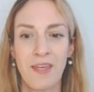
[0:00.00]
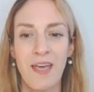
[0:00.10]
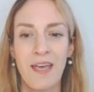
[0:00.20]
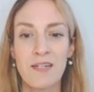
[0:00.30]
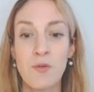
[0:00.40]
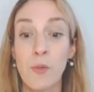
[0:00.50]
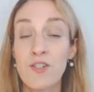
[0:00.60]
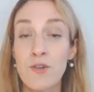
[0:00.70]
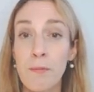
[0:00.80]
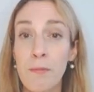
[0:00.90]
And when
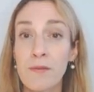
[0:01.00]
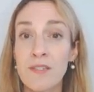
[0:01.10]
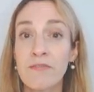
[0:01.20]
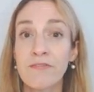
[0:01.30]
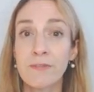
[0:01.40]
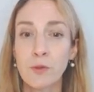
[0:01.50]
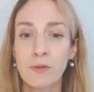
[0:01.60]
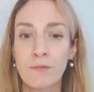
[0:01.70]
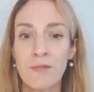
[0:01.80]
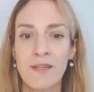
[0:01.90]
triphthongs are
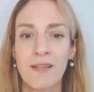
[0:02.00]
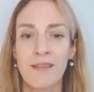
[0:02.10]
formed,